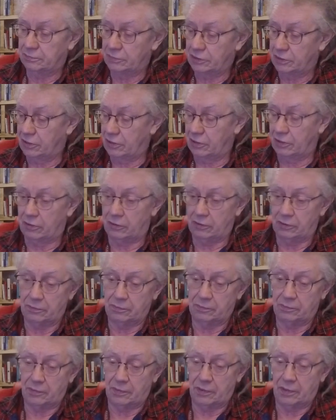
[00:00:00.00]
So
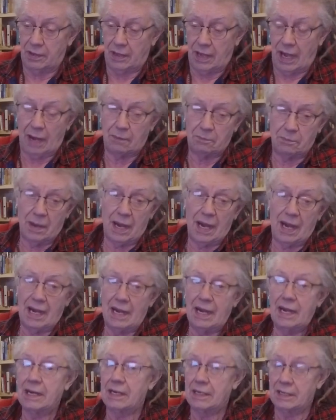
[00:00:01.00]
I
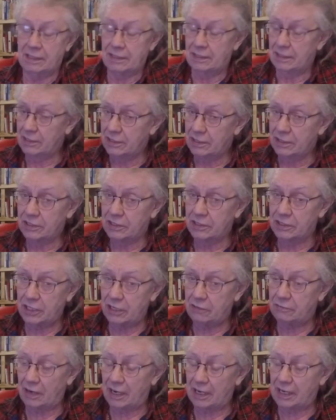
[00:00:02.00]
may see
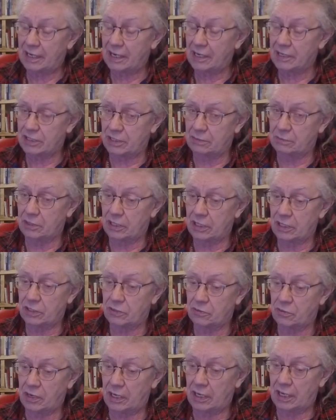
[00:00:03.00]
if I can get some of these
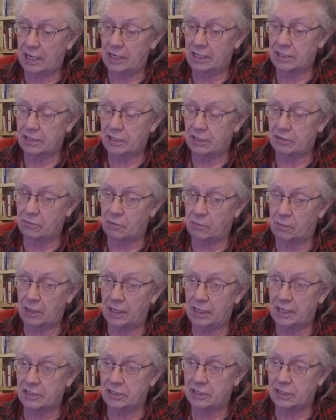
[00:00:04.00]
relays and
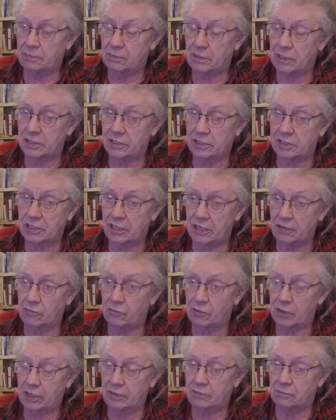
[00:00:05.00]
replace them and see if
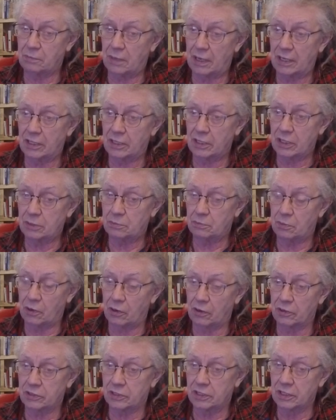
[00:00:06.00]
we can mend these
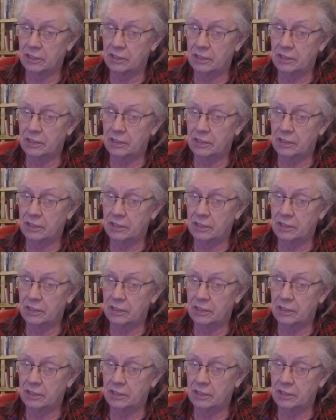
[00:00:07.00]
boards.